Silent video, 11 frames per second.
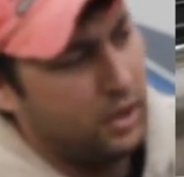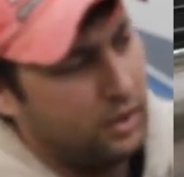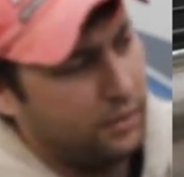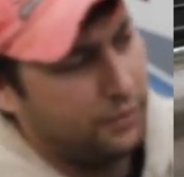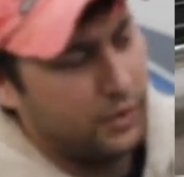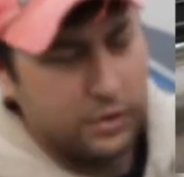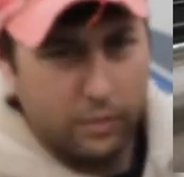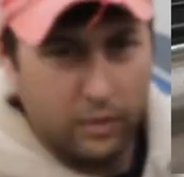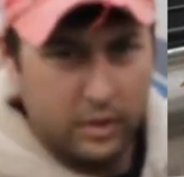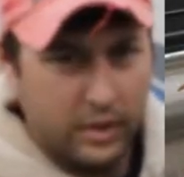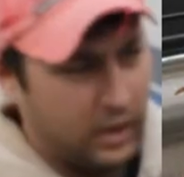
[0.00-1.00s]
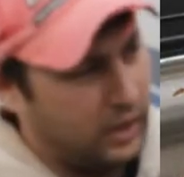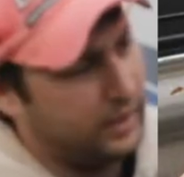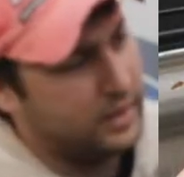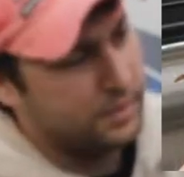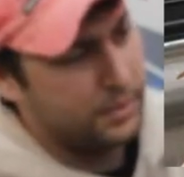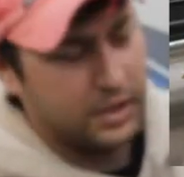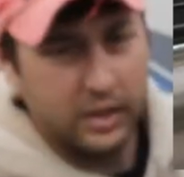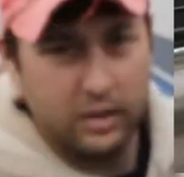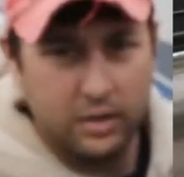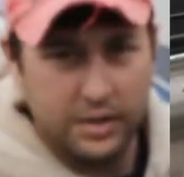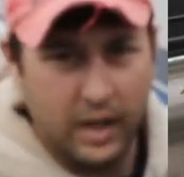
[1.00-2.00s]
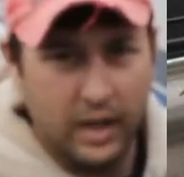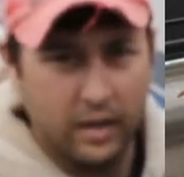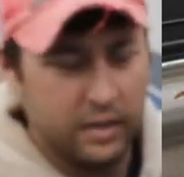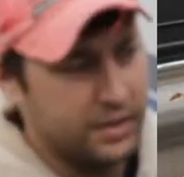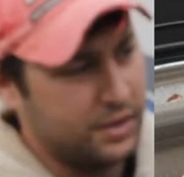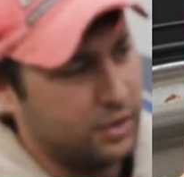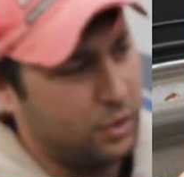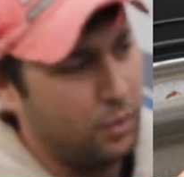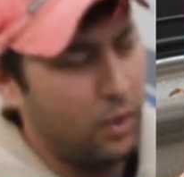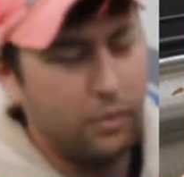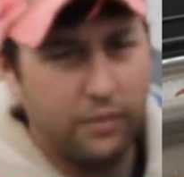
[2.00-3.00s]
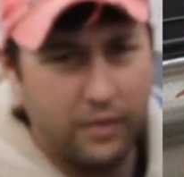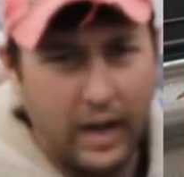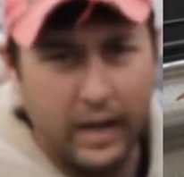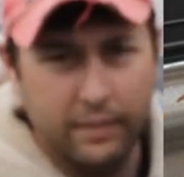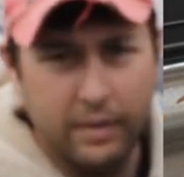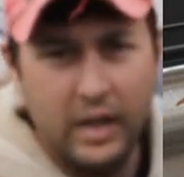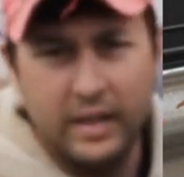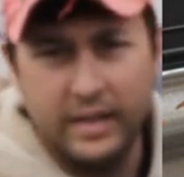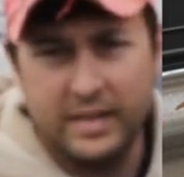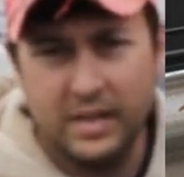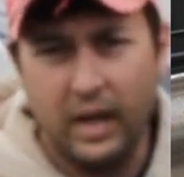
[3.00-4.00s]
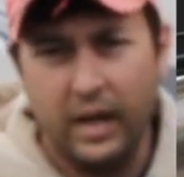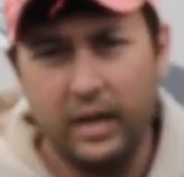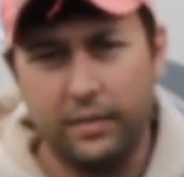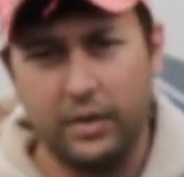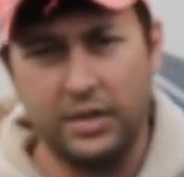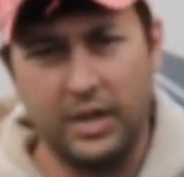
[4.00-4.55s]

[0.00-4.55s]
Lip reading: The first one on this particular tire is a 205. That's the height of our